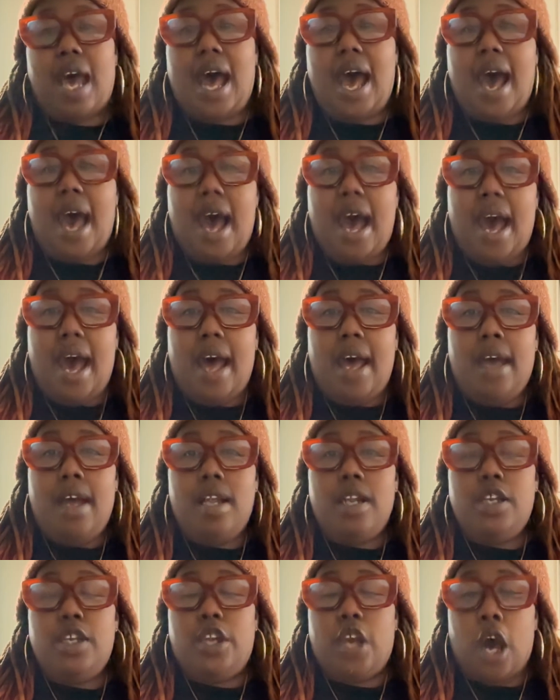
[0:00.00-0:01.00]
I
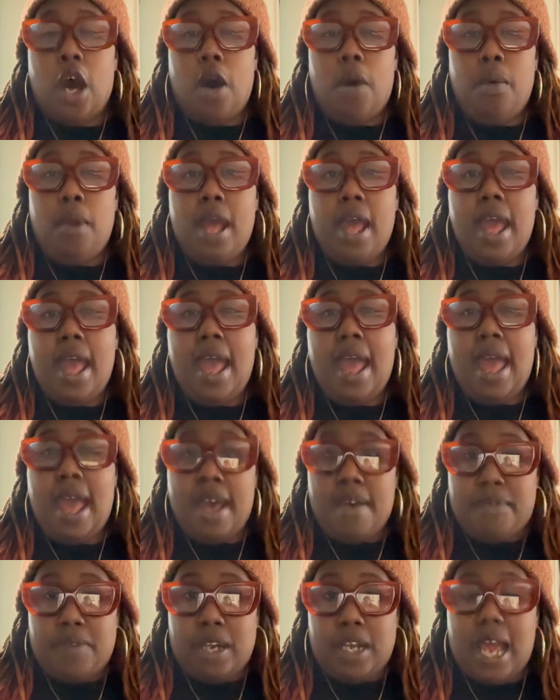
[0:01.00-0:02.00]
don't
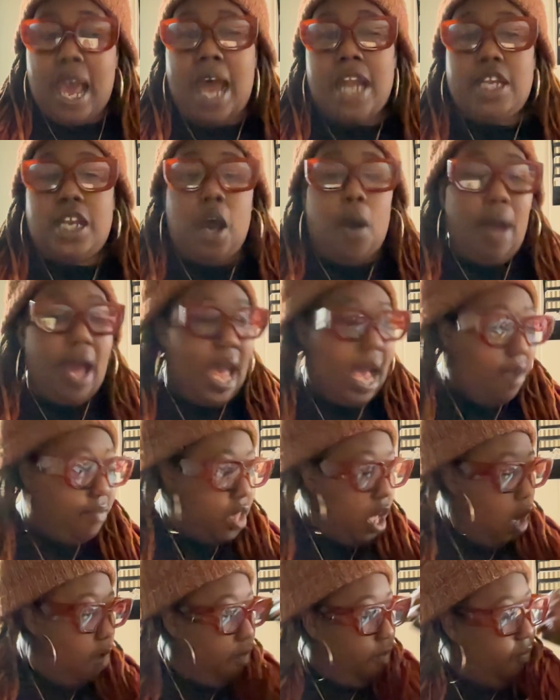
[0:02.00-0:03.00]
have it. I don't have
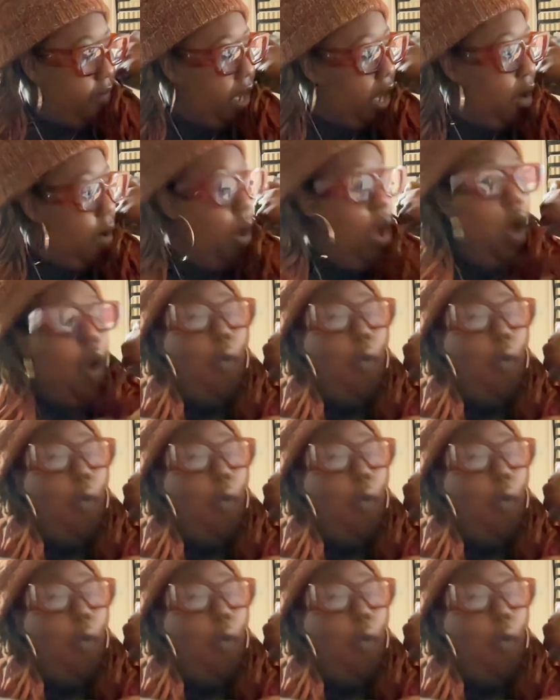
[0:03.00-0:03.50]
the overflow.